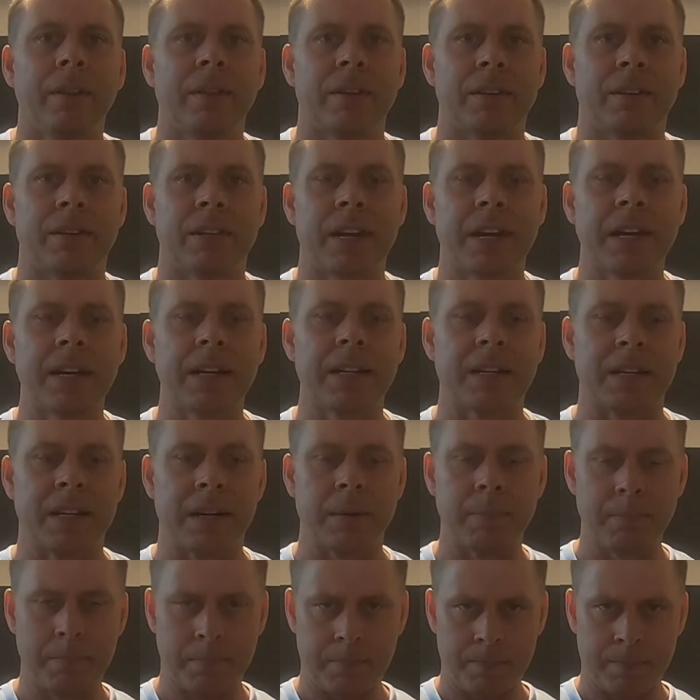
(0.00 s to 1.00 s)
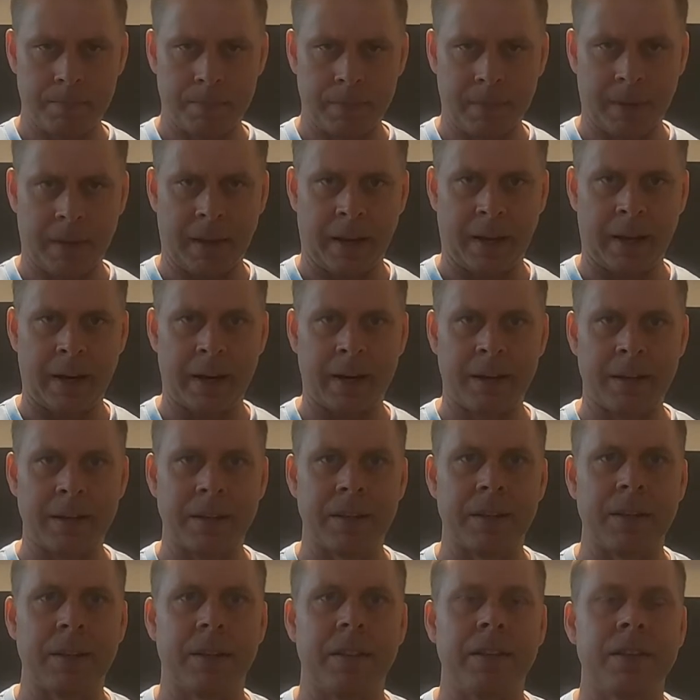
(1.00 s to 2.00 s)
The second tip, and
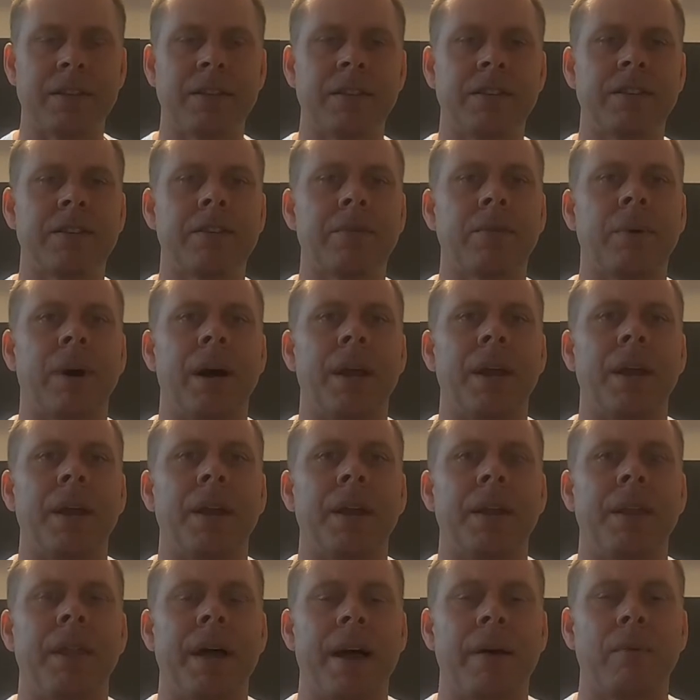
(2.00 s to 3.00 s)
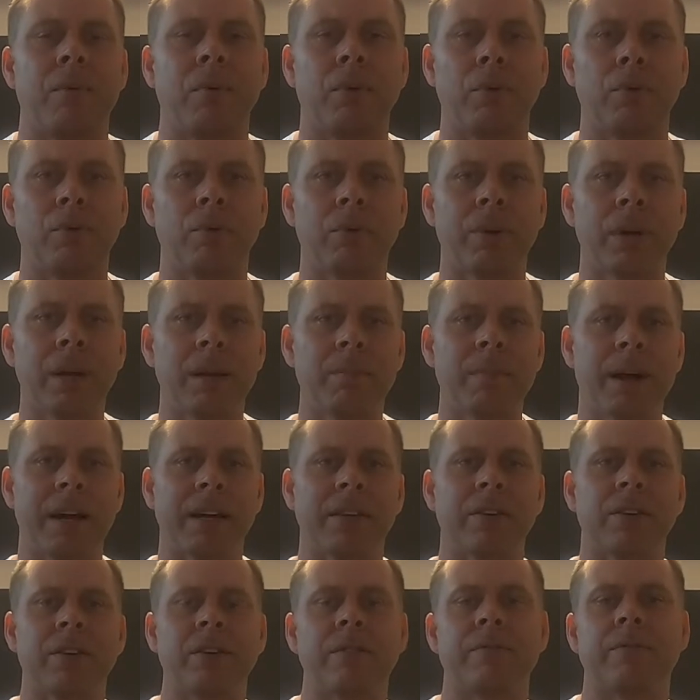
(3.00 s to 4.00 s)
this is the one that will really
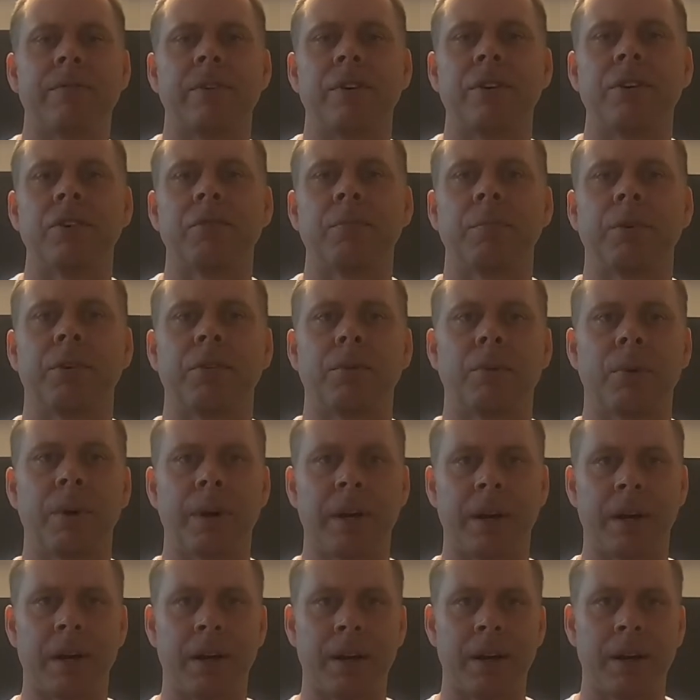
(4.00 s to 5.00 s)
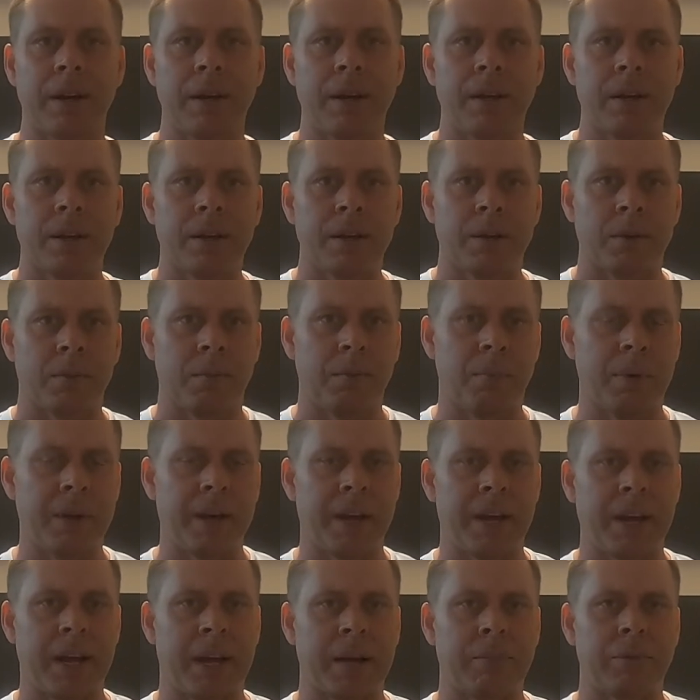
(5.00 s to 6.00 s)
make the difference between
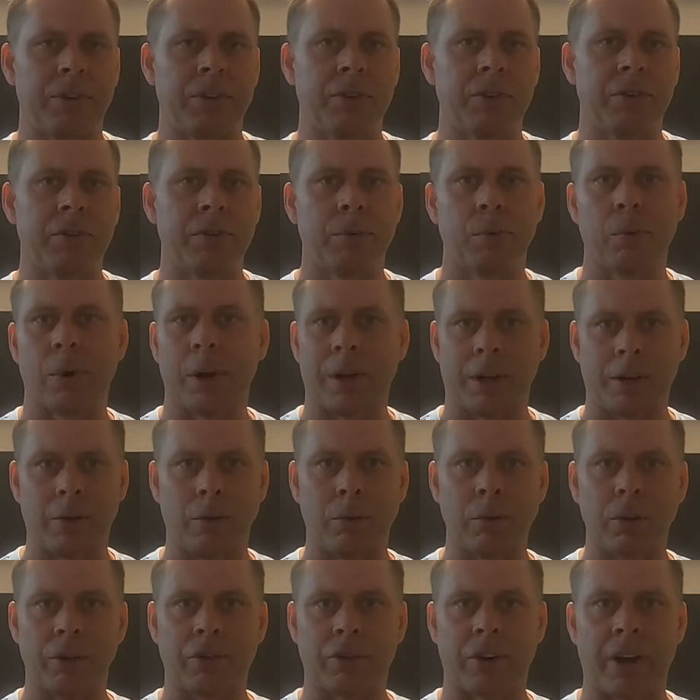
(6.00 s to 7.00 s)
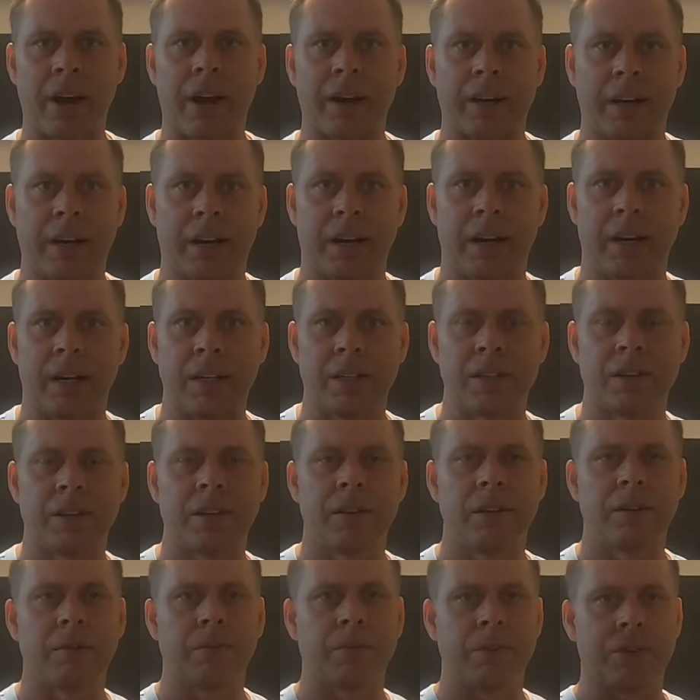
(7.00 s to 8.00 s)
being able to do what I call a trout cast,
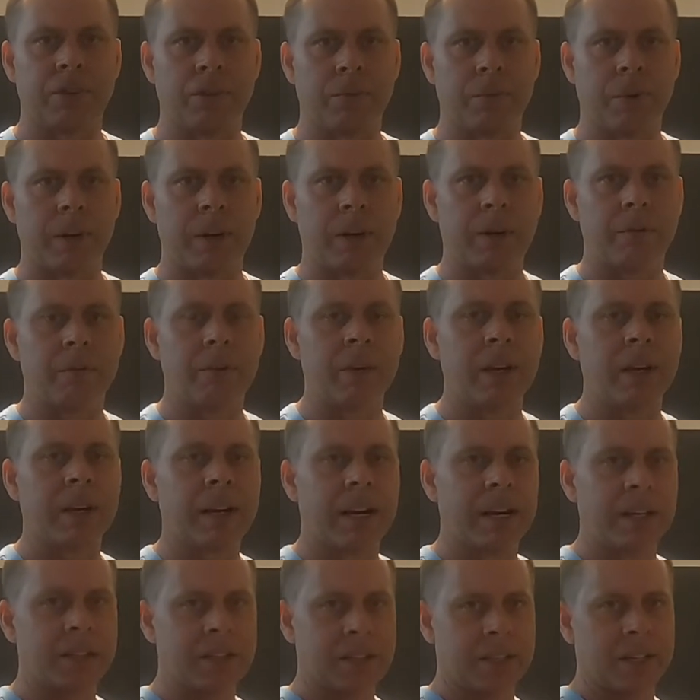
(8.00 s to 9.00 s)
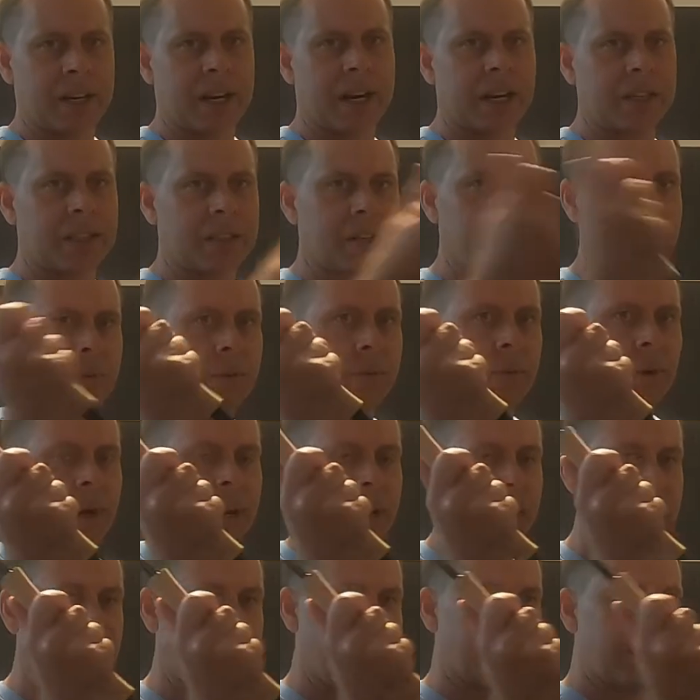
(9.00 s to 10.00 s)
which is where you're really just casting with one
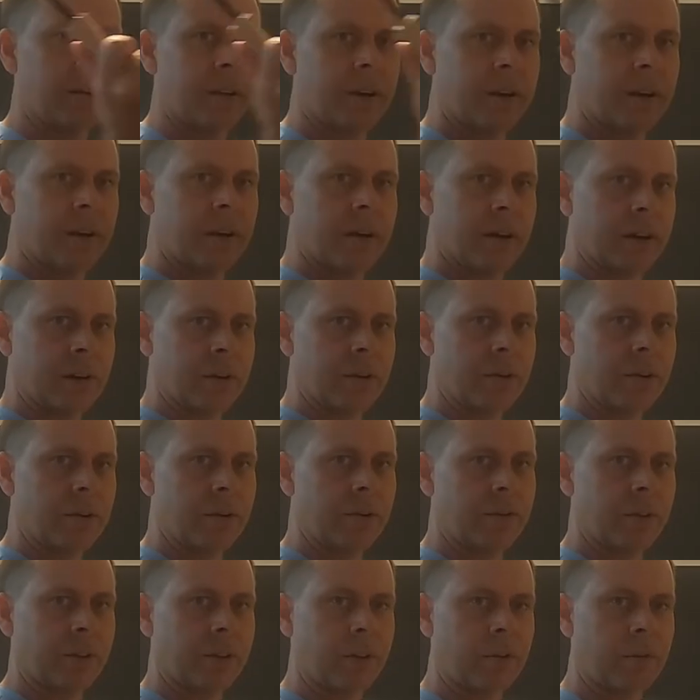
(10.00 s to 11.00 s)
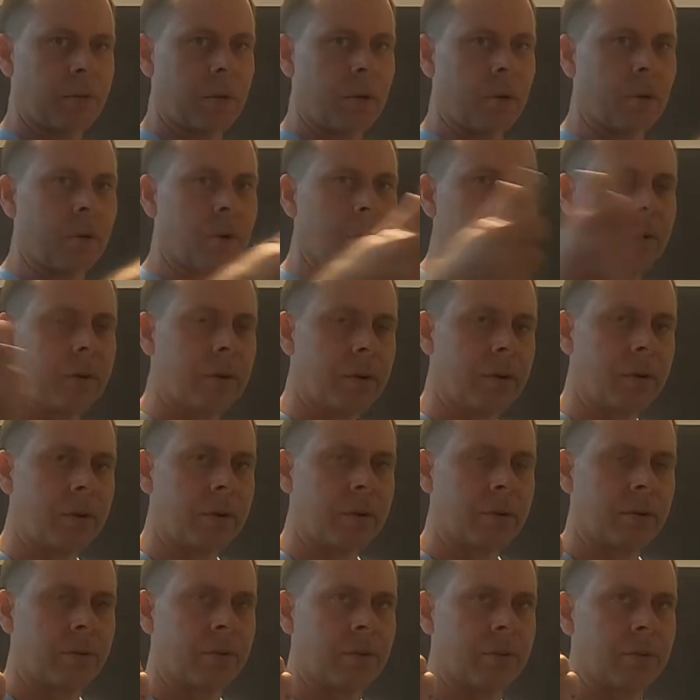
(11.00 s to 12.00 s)
hand and using the rod
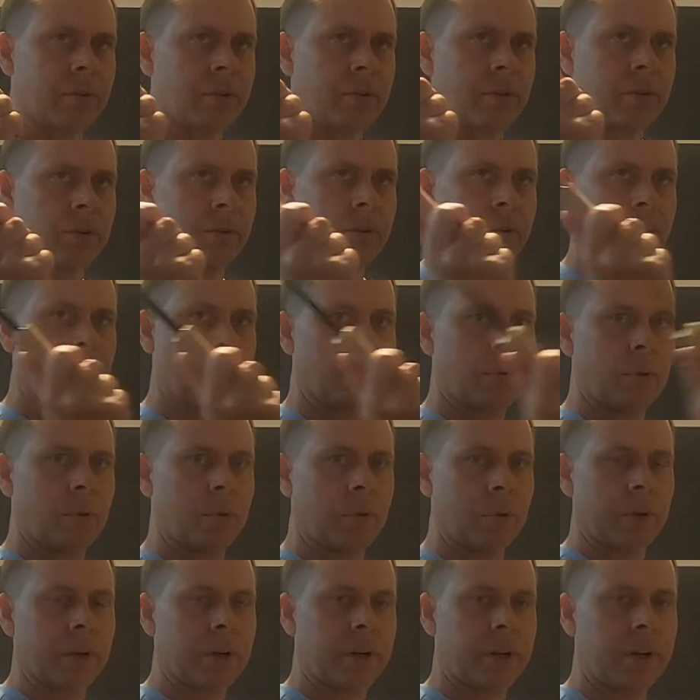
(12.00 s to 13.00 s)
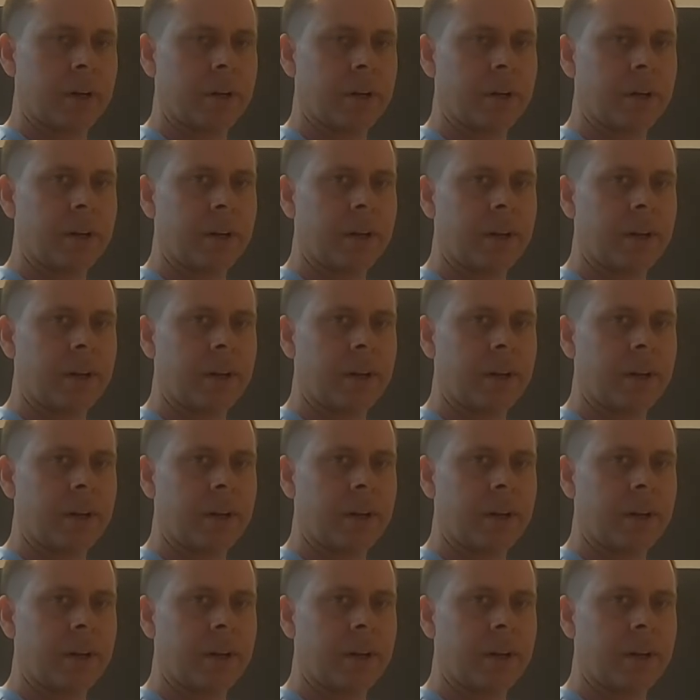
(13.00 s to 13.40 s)
to do all the work.